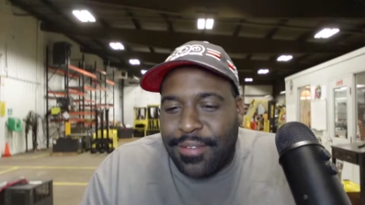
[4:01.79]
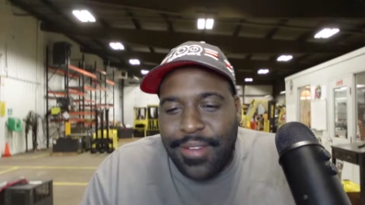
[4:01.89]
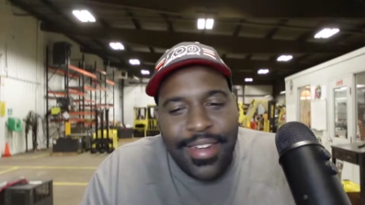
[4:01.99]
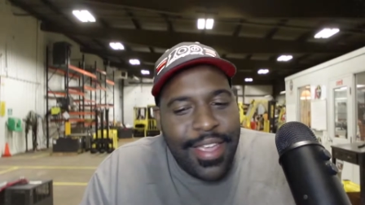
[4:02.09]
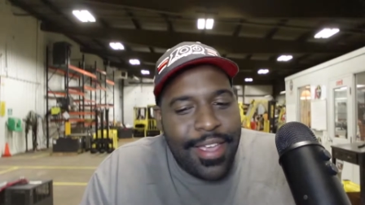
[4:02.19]

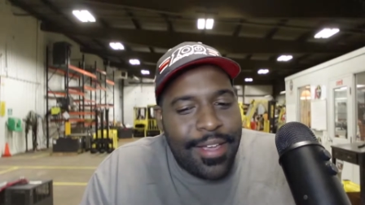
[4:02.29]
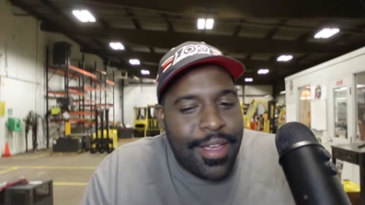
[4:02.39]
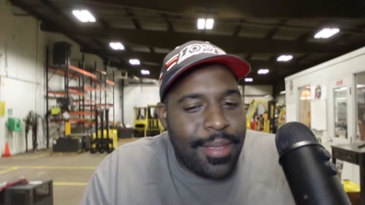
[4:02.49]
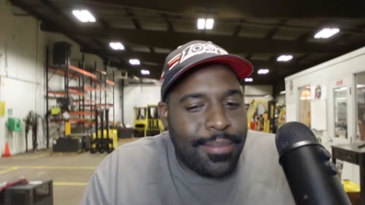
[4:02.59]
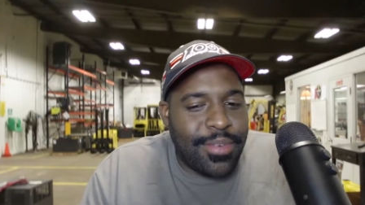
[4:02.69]
Right now,
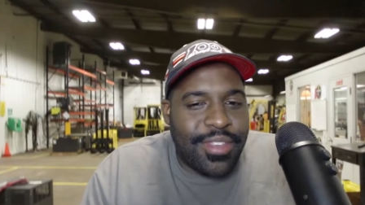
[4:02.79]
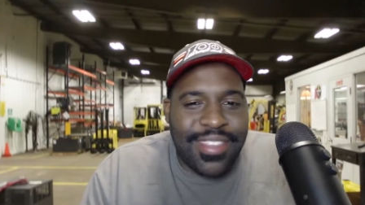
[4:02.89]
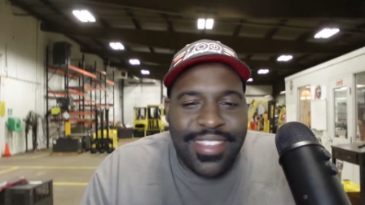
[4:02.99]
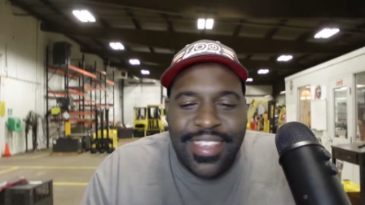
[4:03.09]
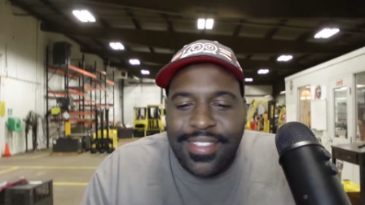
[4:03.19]
I'm just
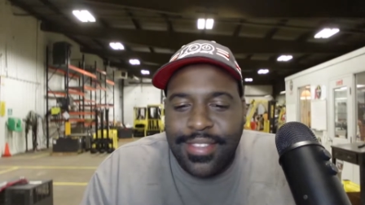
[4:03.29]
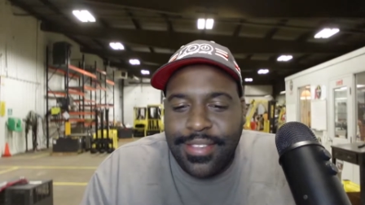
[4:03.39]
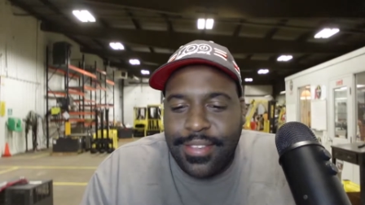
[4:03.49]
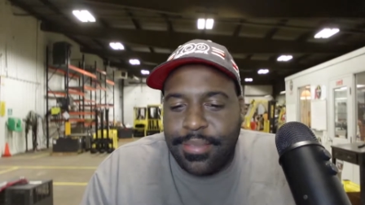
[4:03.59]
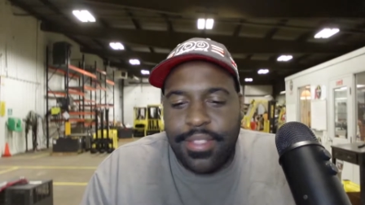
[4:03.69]
testing
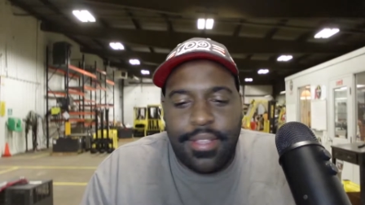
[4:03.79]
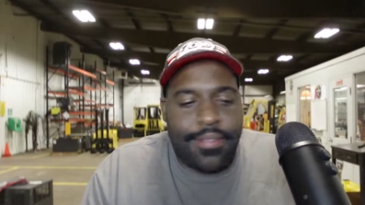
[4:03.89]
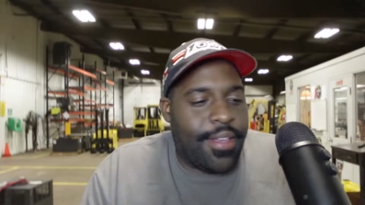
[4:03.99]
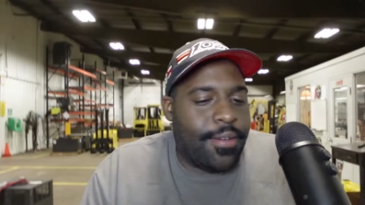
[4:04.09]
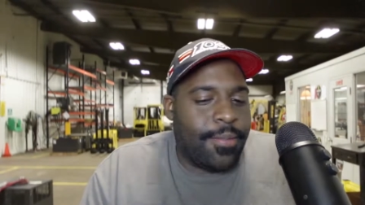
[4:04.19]
some
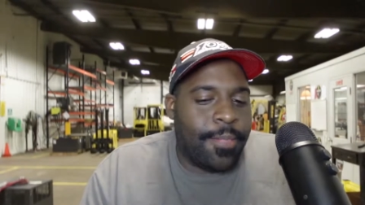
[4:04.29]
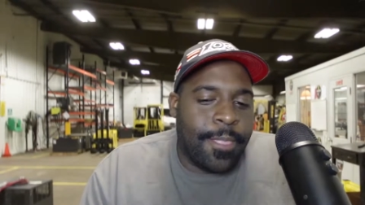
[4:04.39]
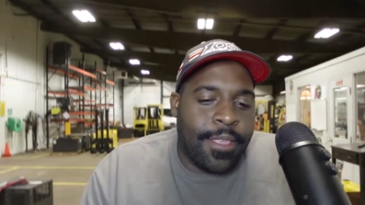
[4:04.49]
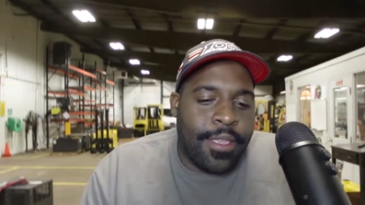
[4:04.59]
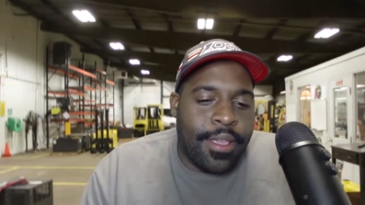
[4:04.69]
stuff out.
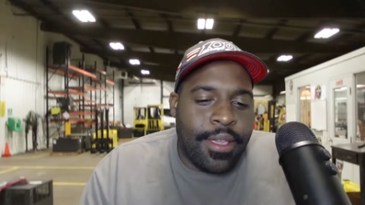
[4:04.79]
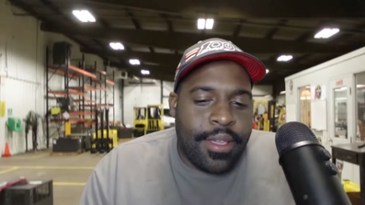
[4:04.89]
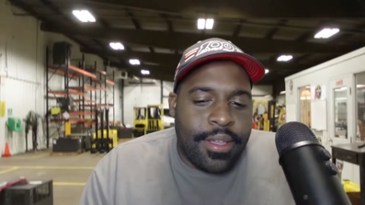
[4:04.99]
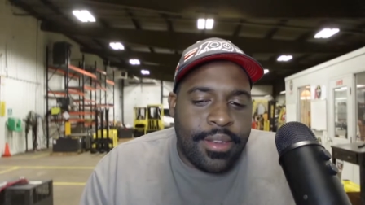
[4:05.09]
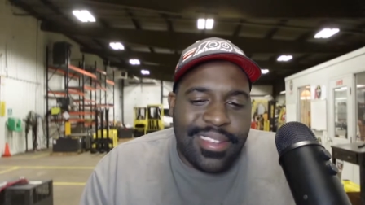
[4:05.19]

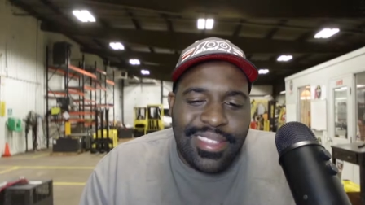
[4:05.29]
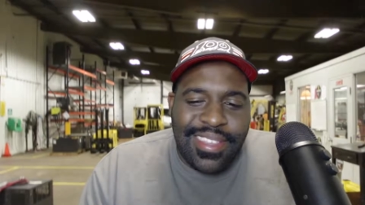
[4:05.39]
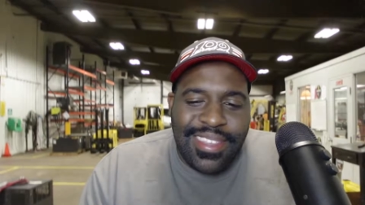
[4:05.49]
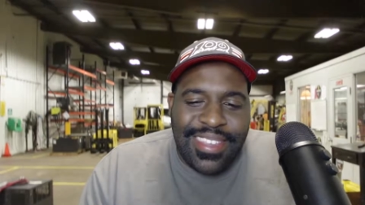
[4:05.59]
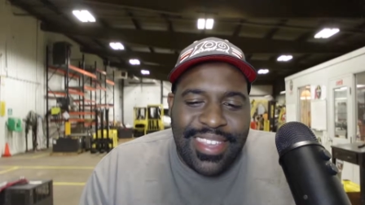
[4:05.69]
Just
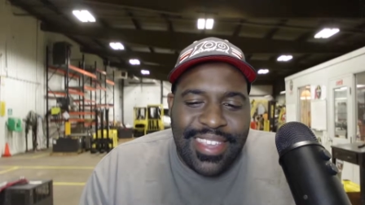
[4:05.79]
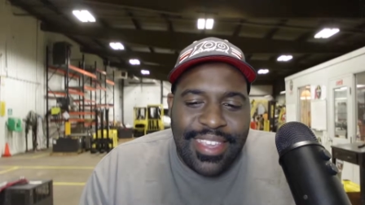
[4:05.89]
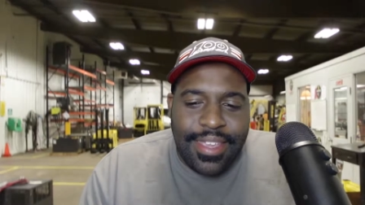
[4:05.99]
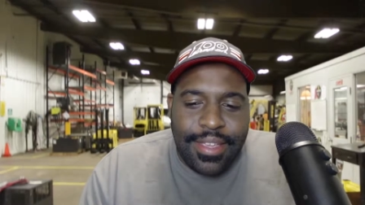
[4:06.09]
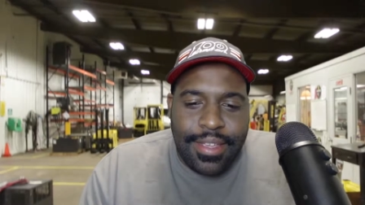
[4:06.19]
to
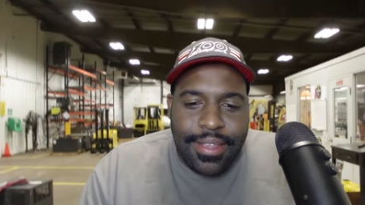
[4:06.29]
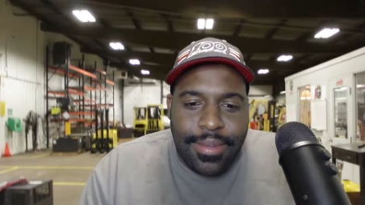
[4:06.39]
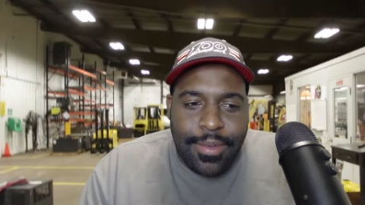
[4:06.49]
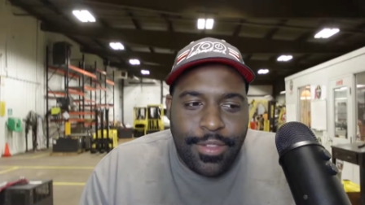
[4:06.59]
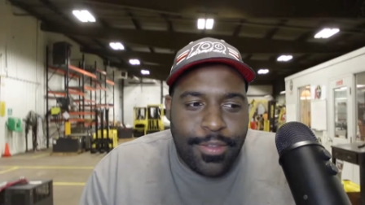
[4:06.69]
see
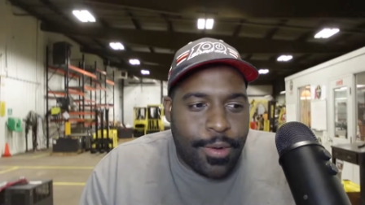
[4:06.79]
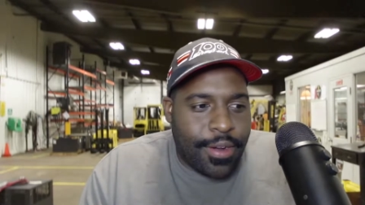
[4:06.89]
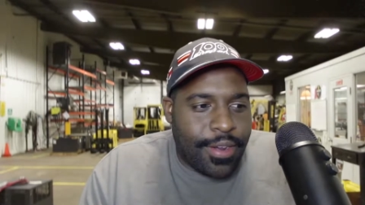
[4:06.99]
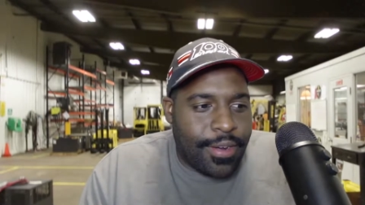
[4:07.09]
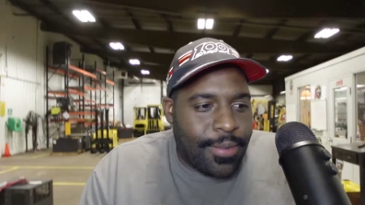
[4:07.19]
what's
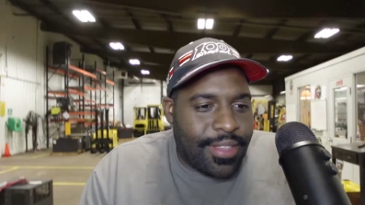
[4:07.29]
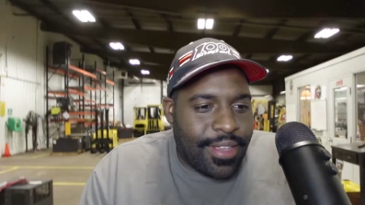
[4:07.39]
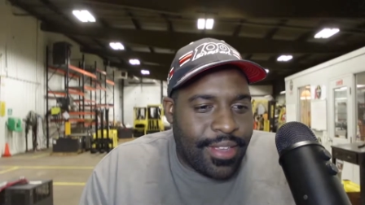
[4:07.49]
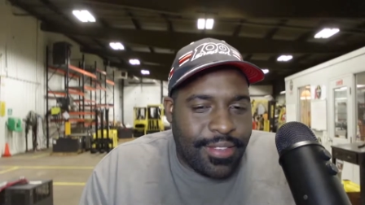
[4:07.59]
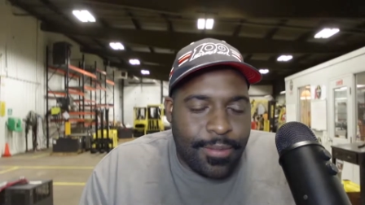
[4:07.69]
working, what
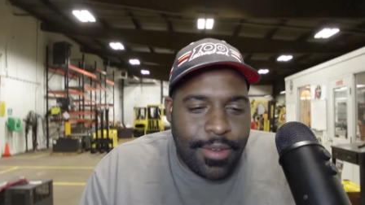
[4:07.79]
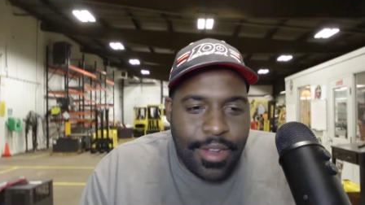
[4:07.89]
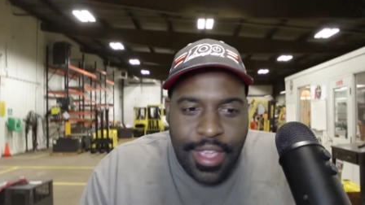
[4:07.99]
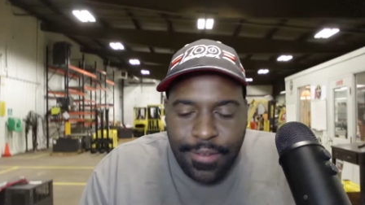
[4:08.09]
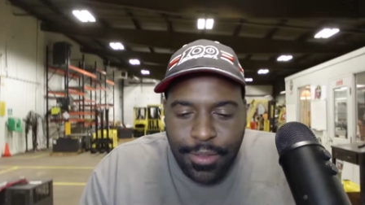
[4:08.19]
doesn't, what
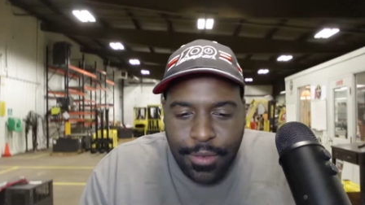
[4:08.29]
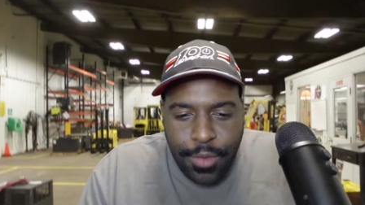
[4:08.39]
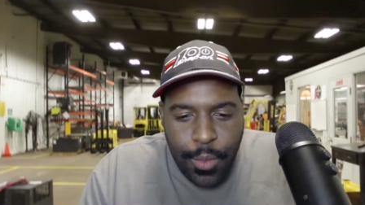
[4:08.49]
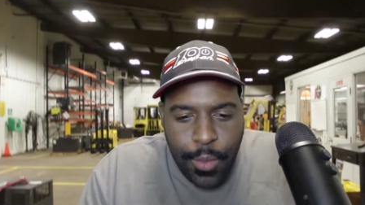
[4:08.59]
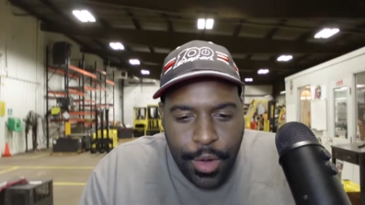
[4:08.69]
I have to
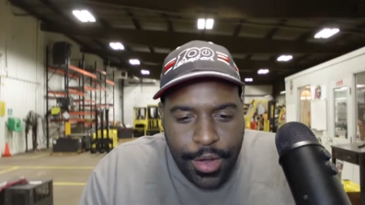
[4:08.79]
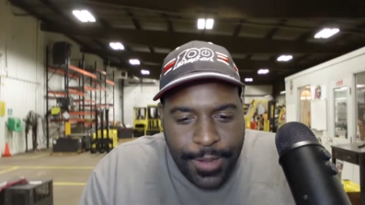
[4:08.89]
rework.